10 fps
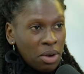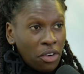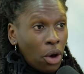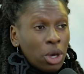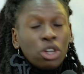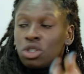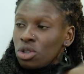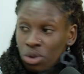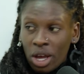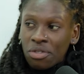before we used
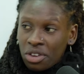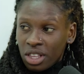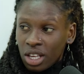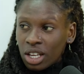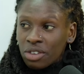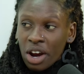to do everything,